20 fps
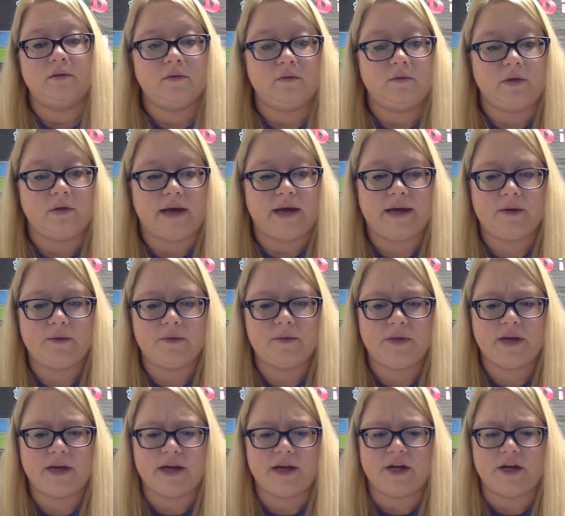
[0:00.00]
I don't
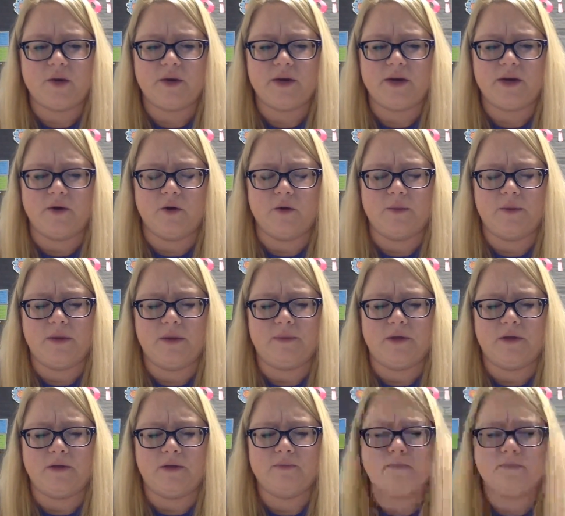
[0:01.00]
think I know any old
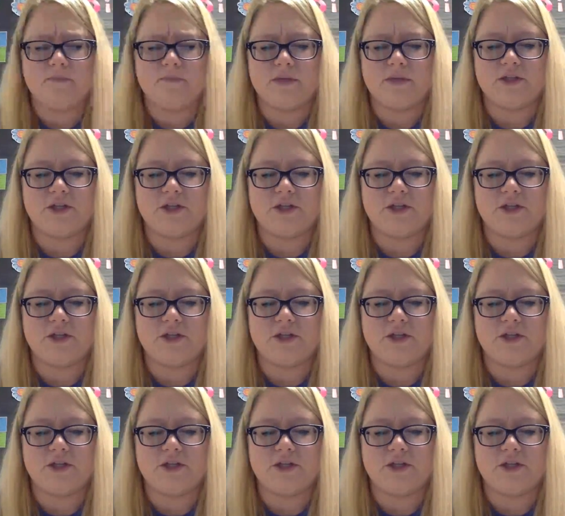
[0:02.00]
people, is